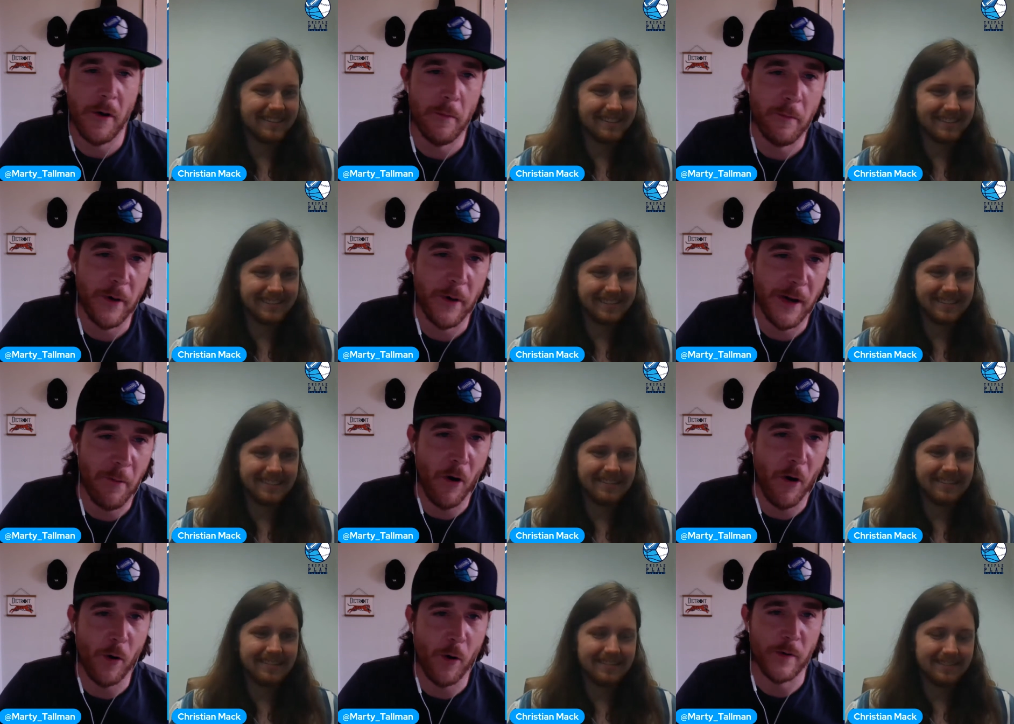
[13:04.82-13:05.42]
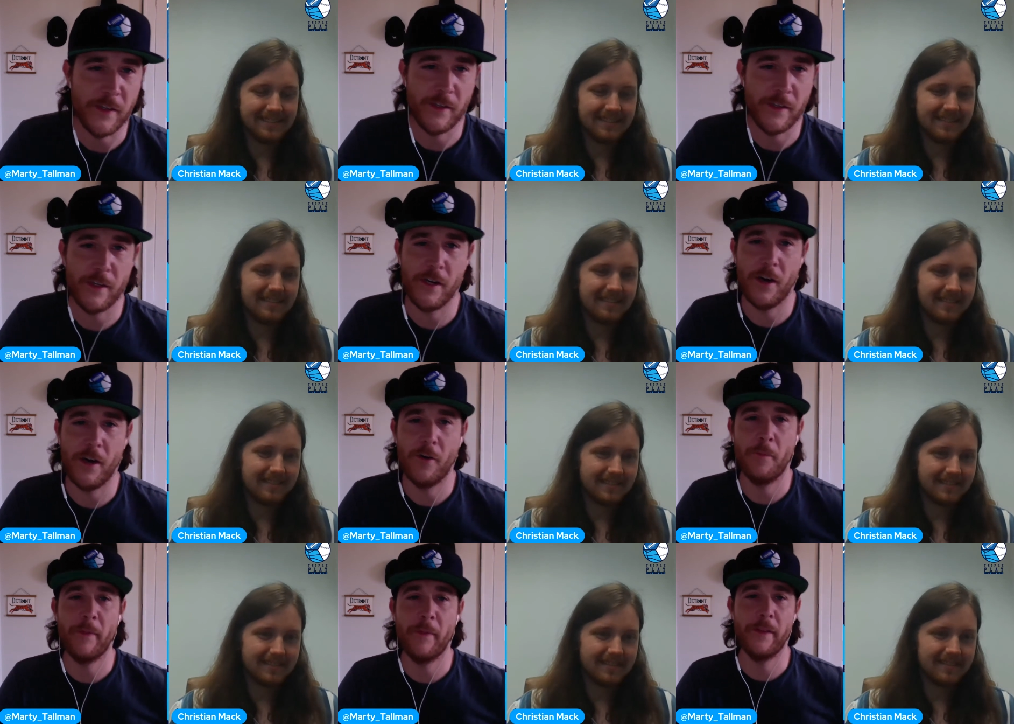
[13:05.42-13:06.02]
Speaker 1: but I'm always, you
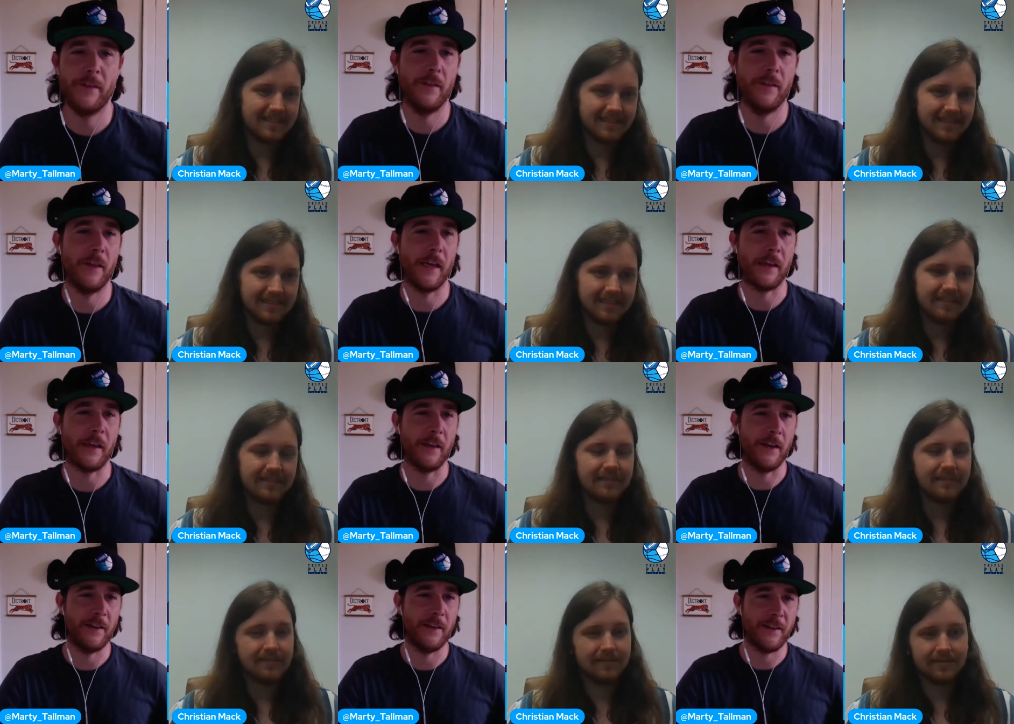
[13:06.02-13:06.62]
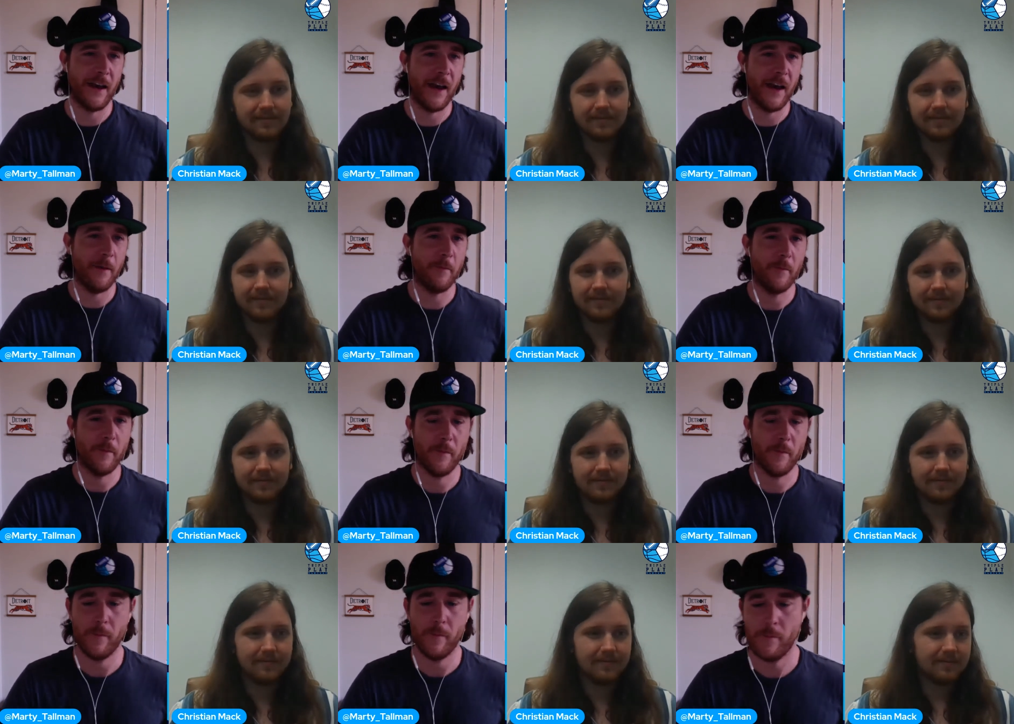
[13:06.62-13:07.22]
know, but like anytime
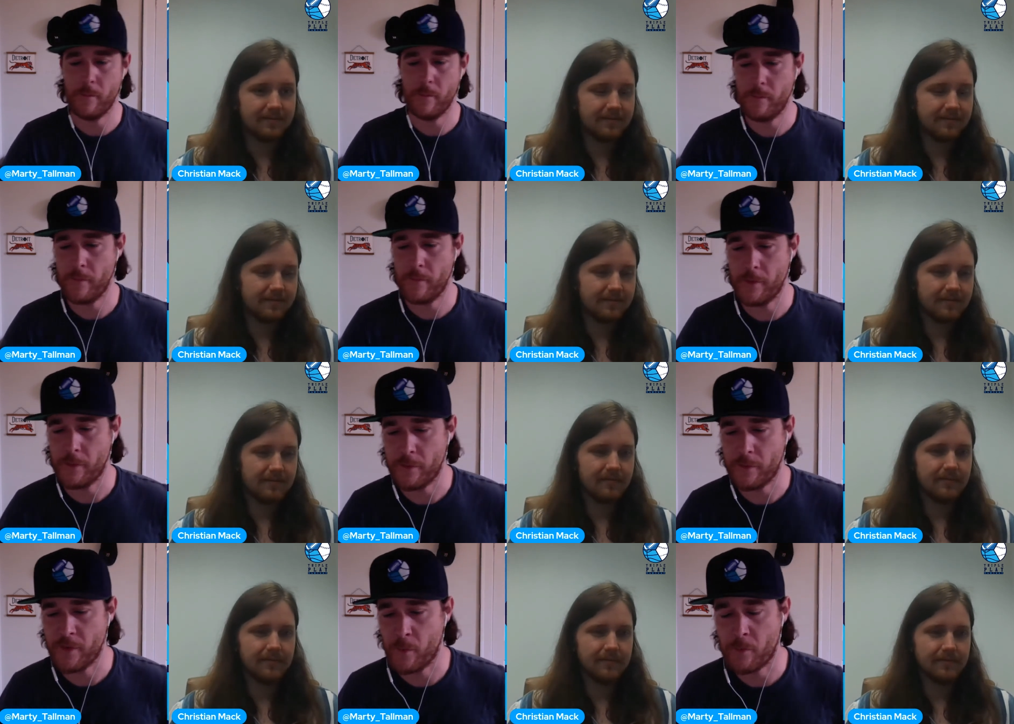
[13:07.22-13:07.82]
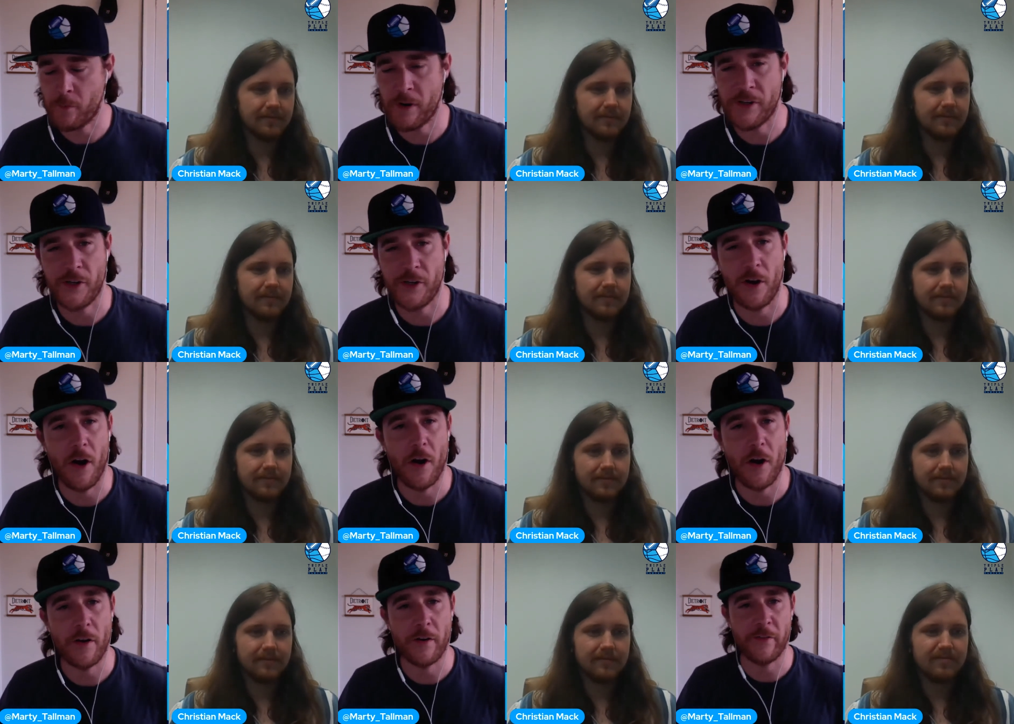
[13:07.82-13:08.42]
someone breaks your
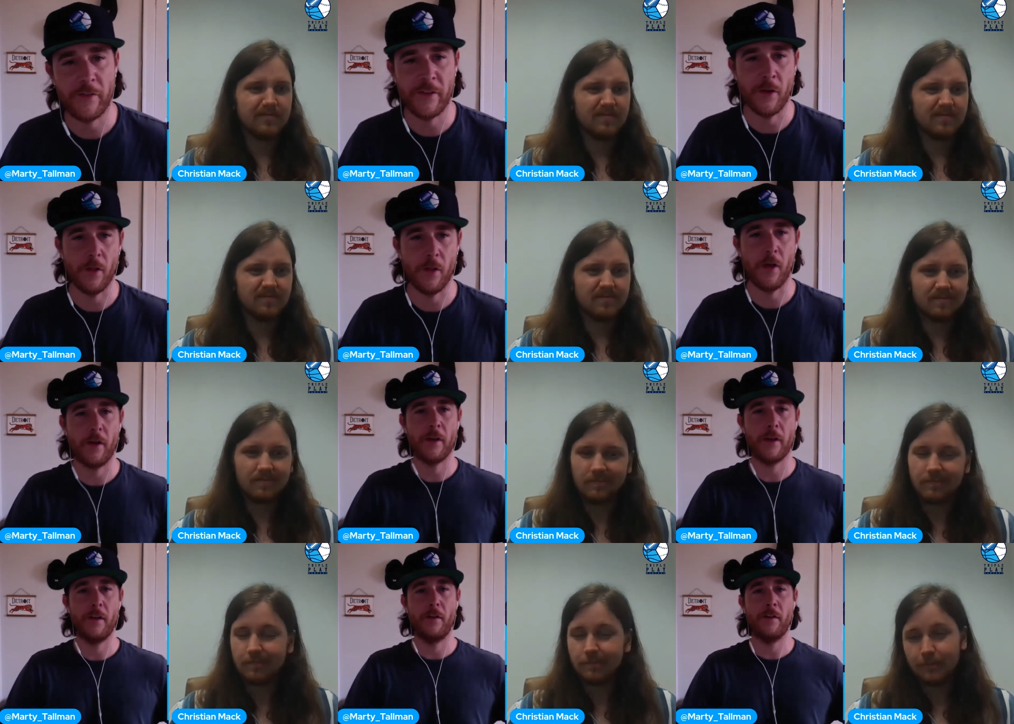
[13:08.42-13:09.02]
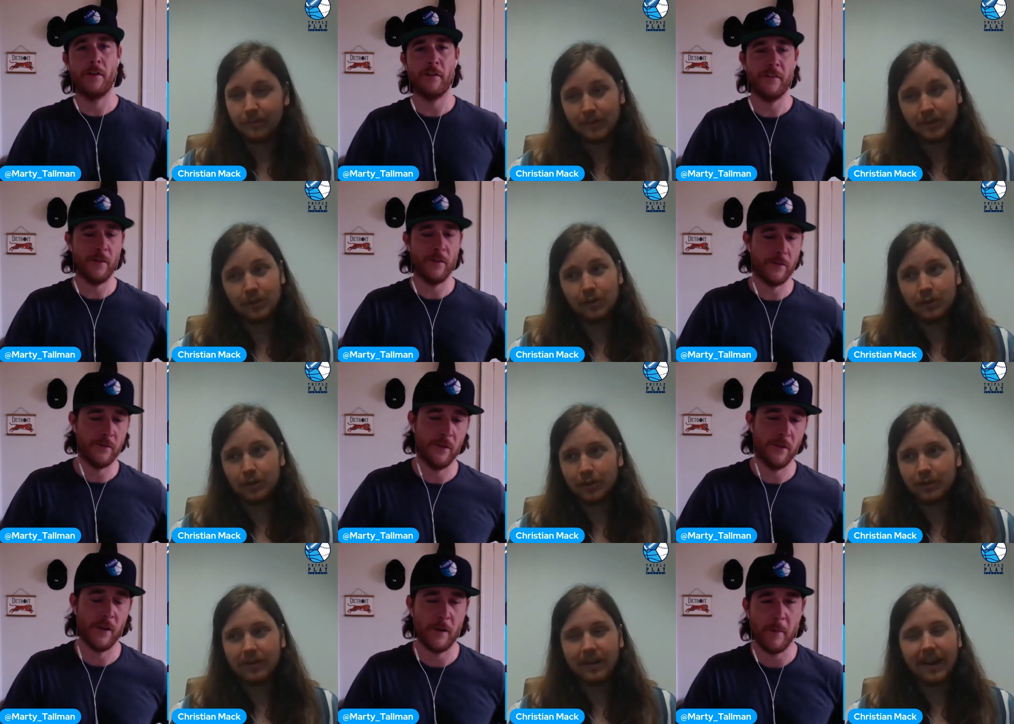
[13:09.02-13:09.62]
heart, you're still, uh, you know, you still
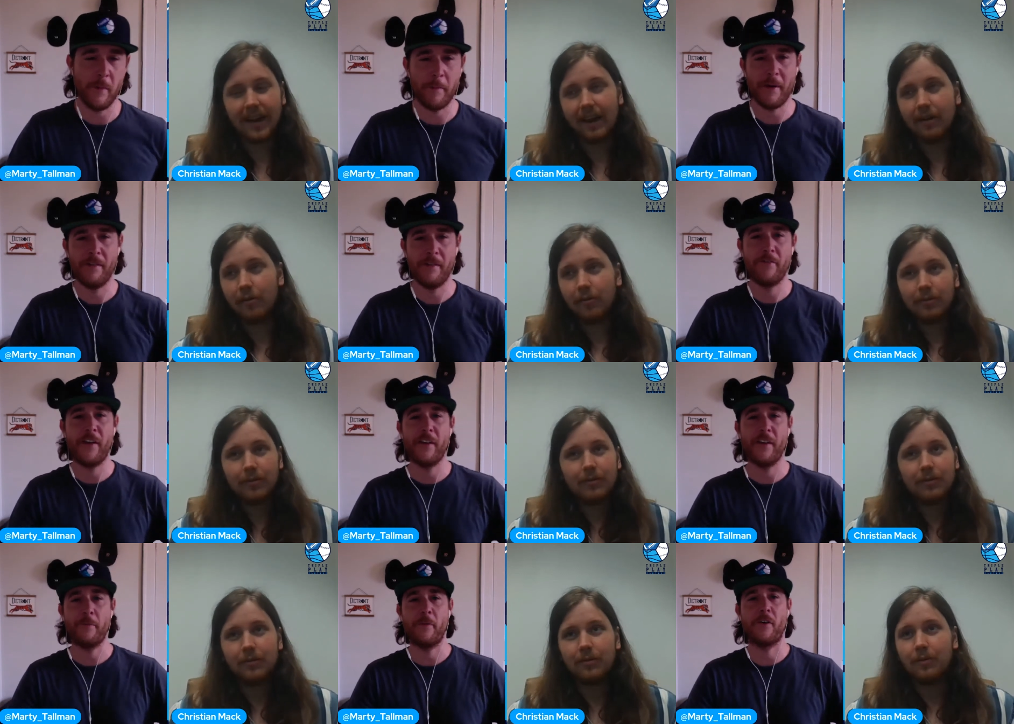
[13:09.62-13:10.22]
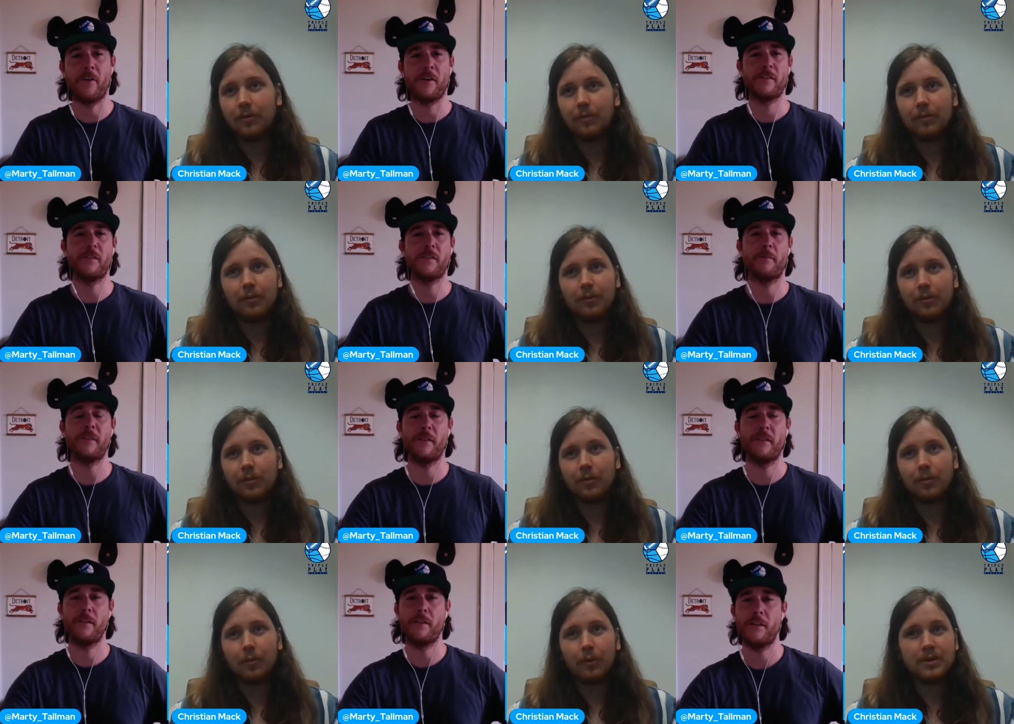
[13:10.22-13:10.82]
it's true. up on and Facebook or
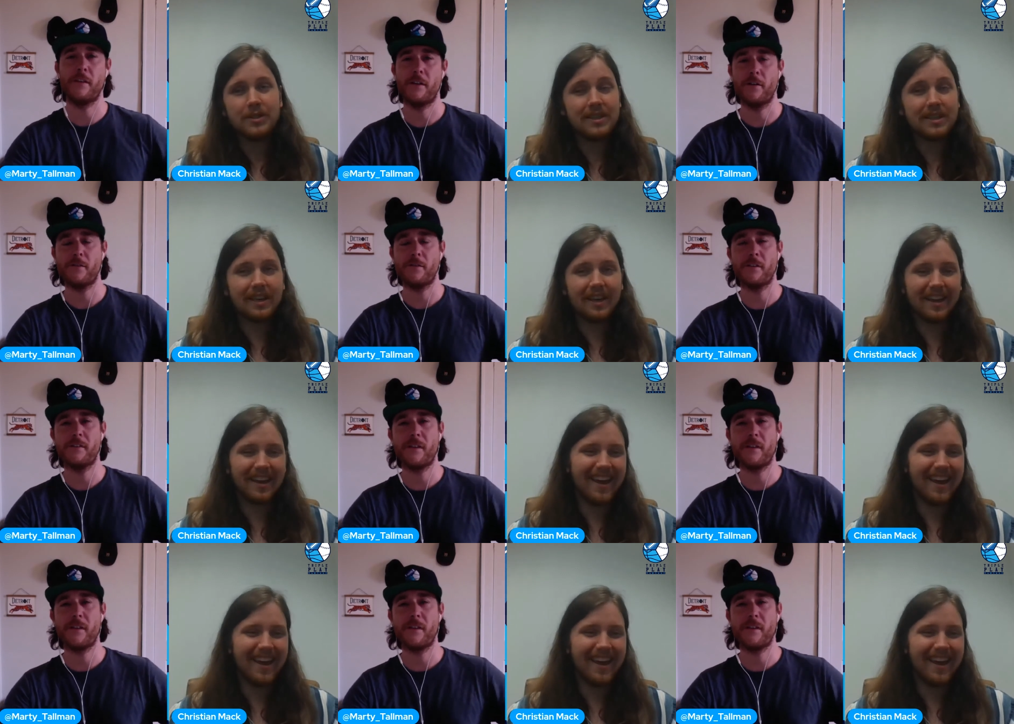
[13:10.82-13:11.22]
something. We'll see.